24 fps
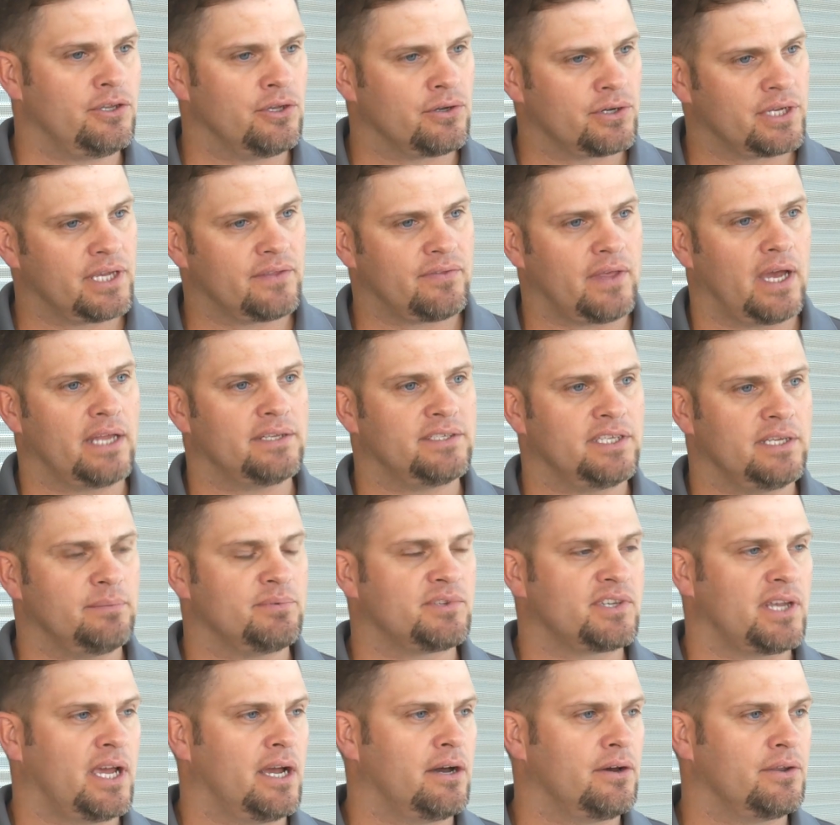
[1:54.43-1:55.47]
you'll get that deep
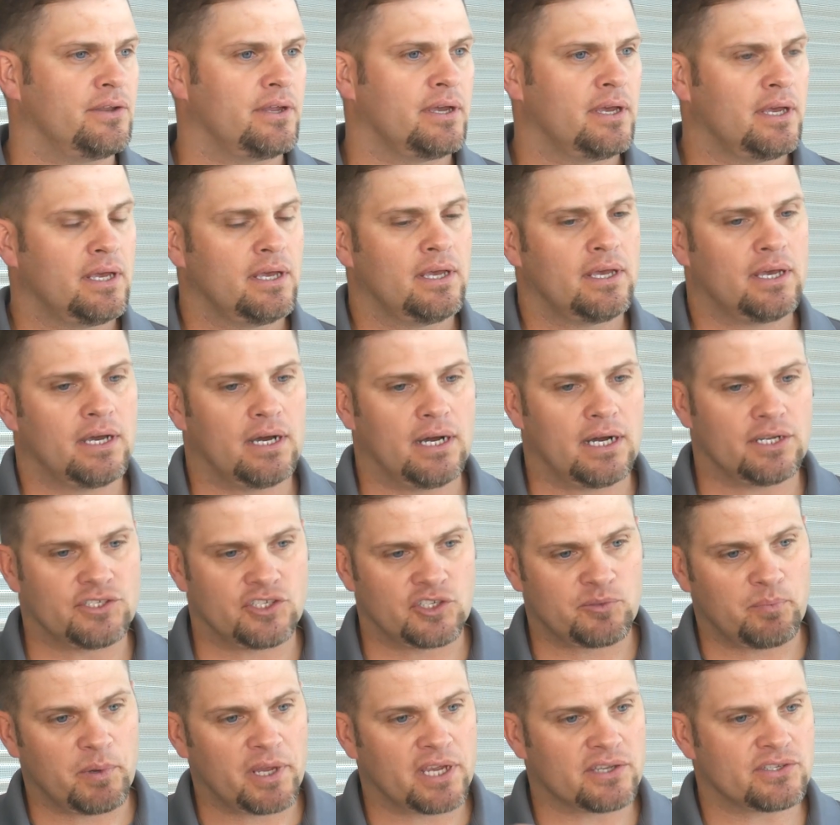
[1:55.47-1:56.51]
sound
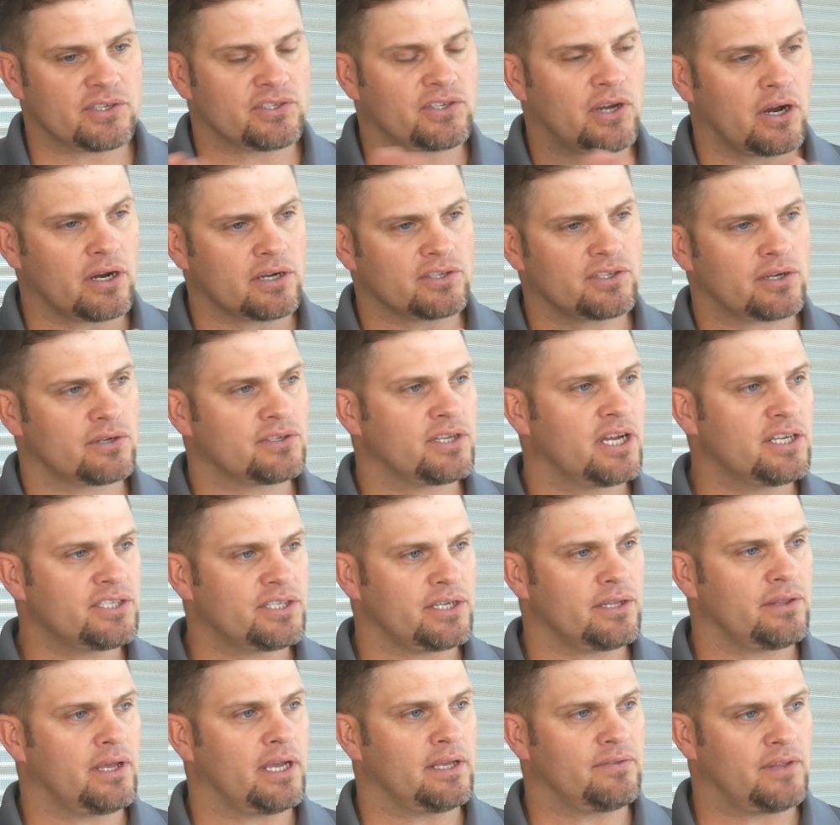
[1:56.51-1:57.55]
just because the targets aren't
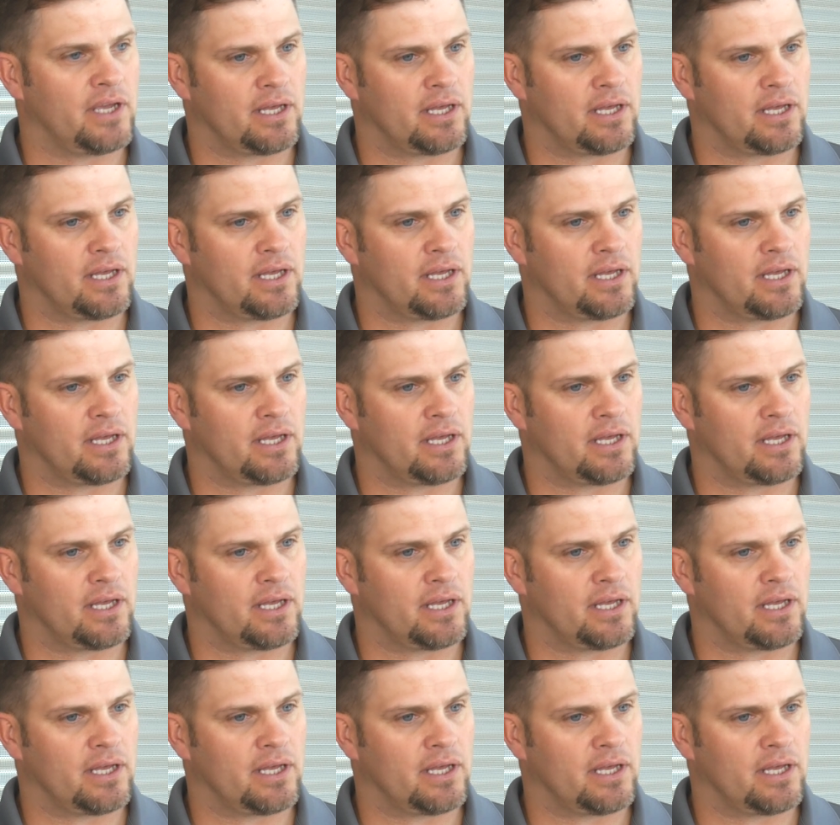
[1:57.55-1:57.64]
touching anything.